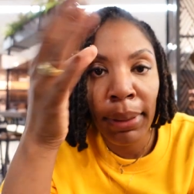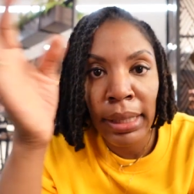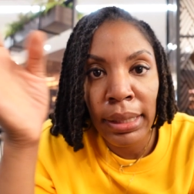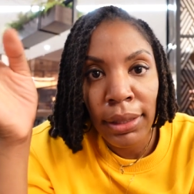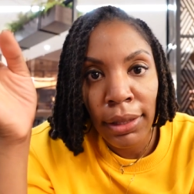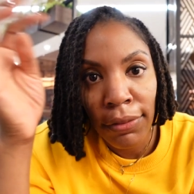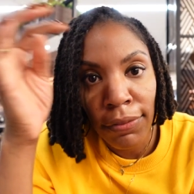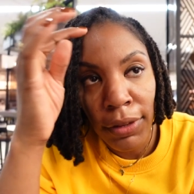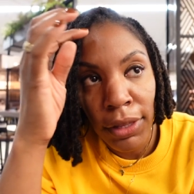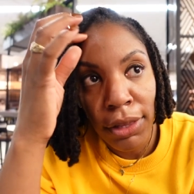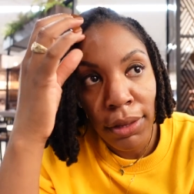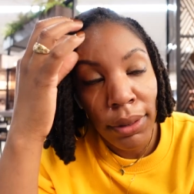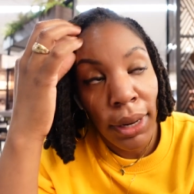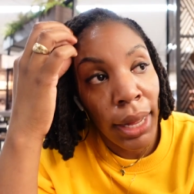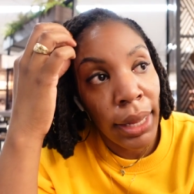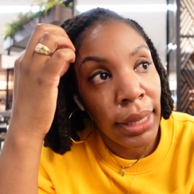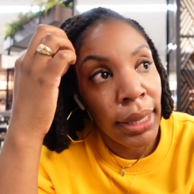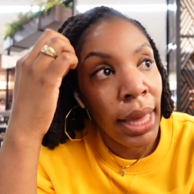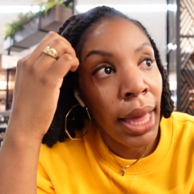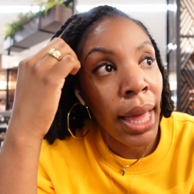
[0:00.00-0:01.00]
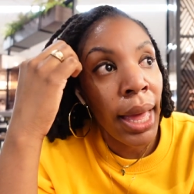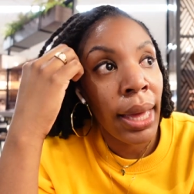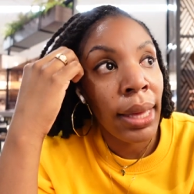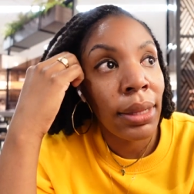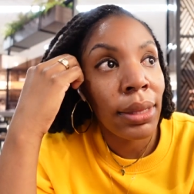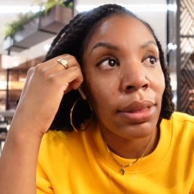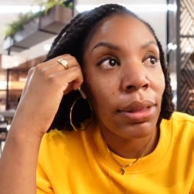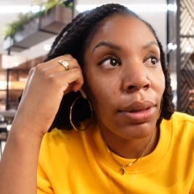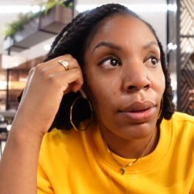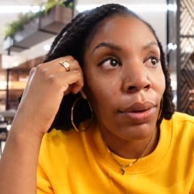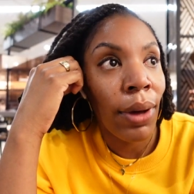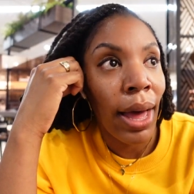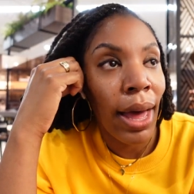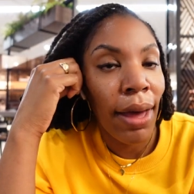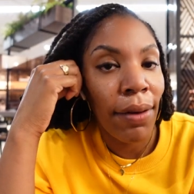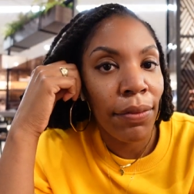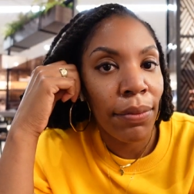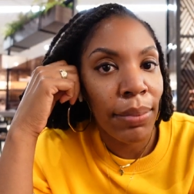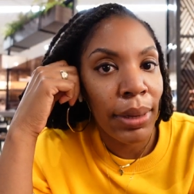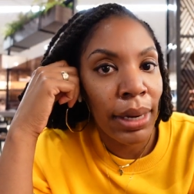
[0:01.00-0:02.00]
business venture that he has, so I
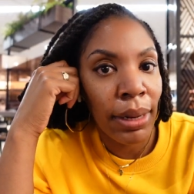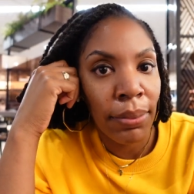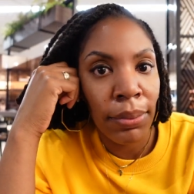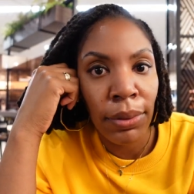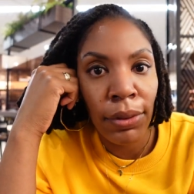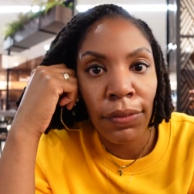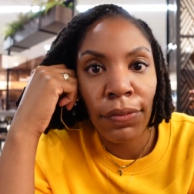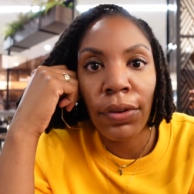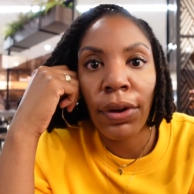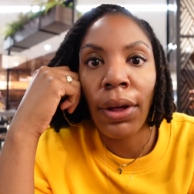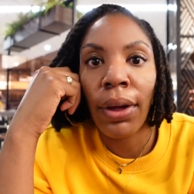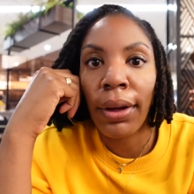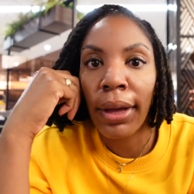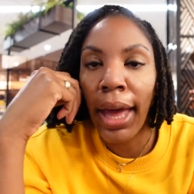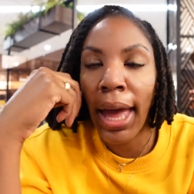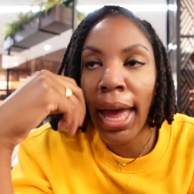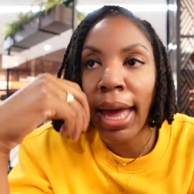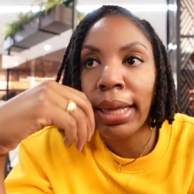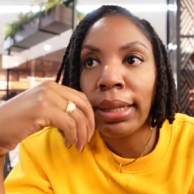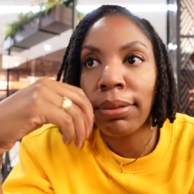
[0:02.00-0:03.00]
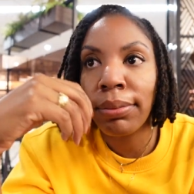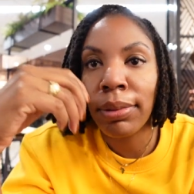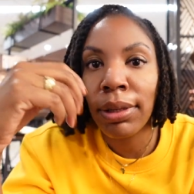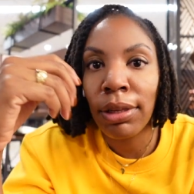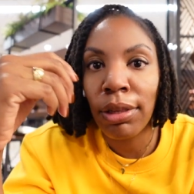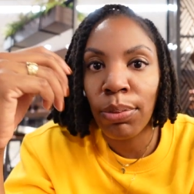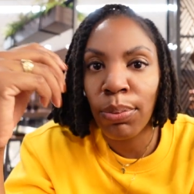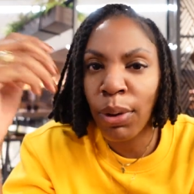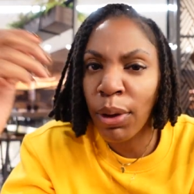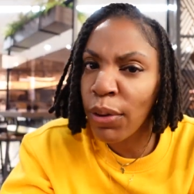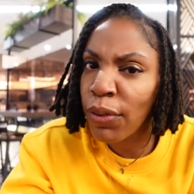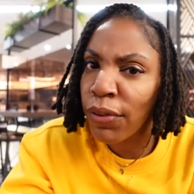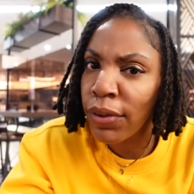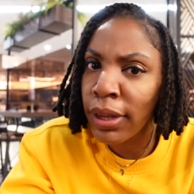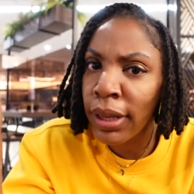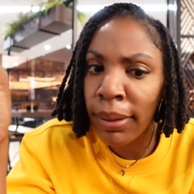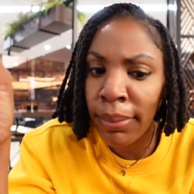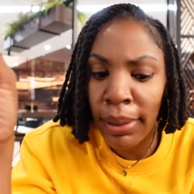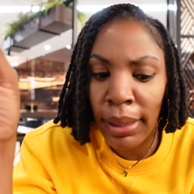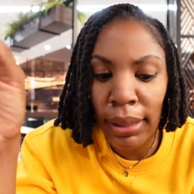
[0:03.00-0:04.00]
haven't been able to vlog as much, but
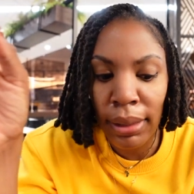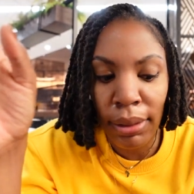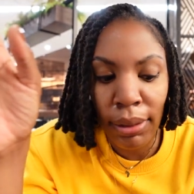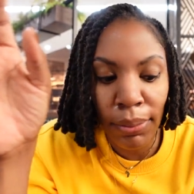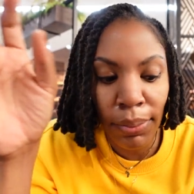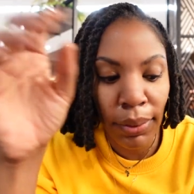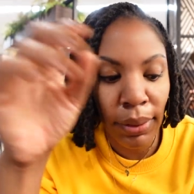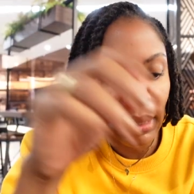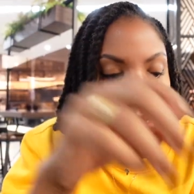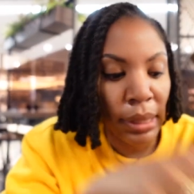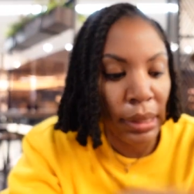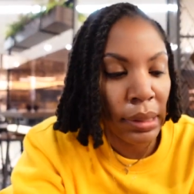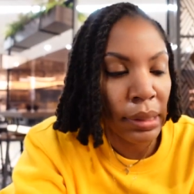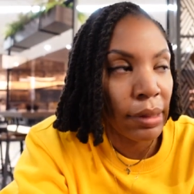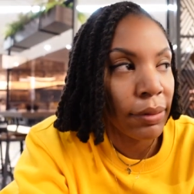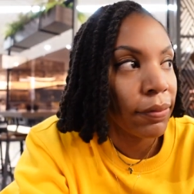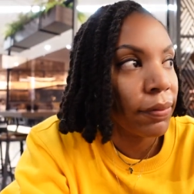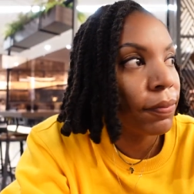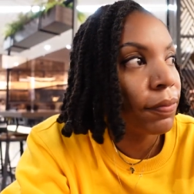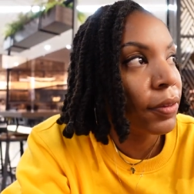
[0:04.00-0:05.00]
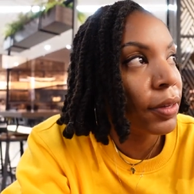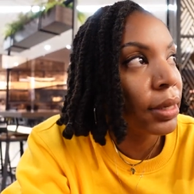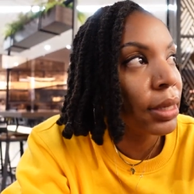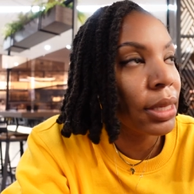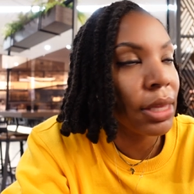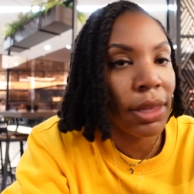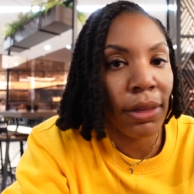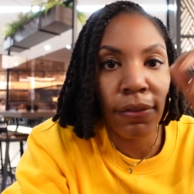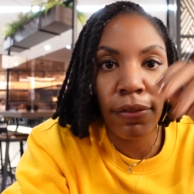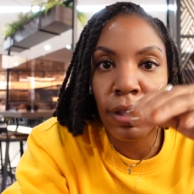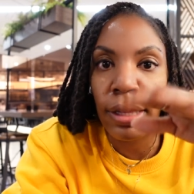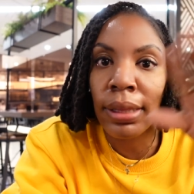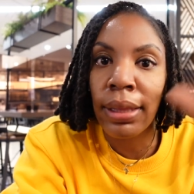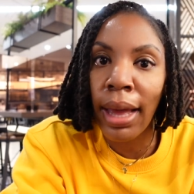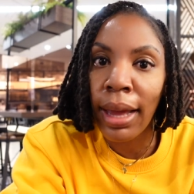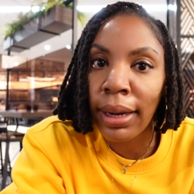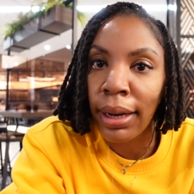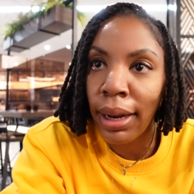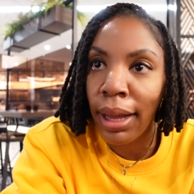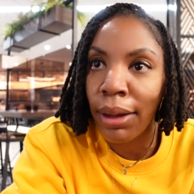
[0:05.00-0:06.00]
hopefully I'm getting some pretty decent footage of just
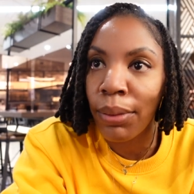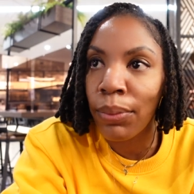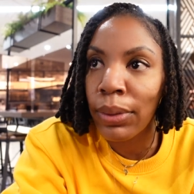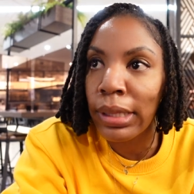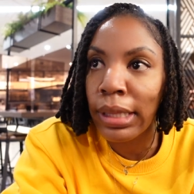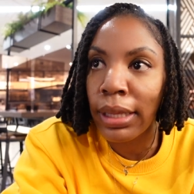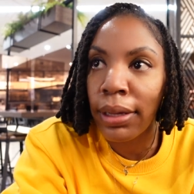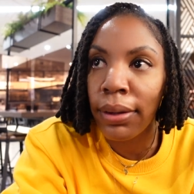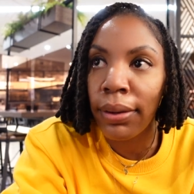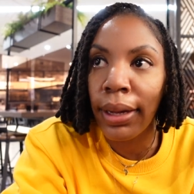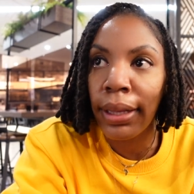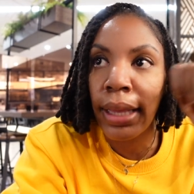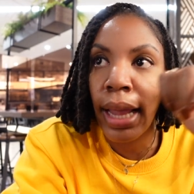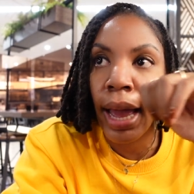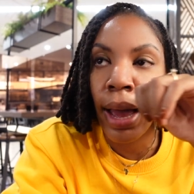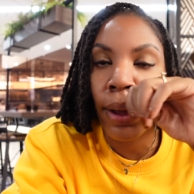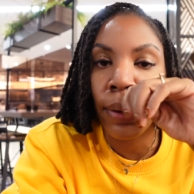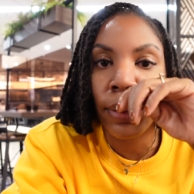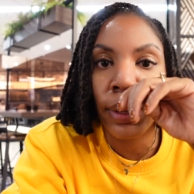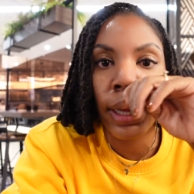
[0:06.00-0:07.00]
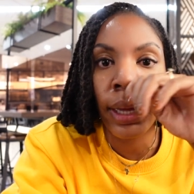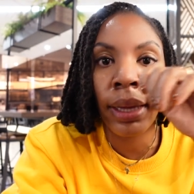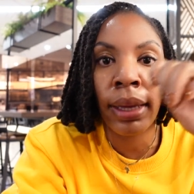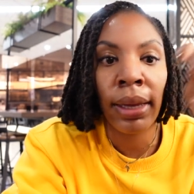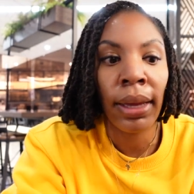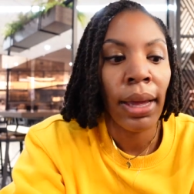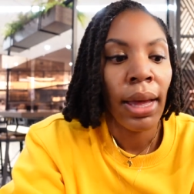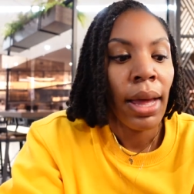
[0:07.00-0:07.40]
kind of like what's here at the outlet.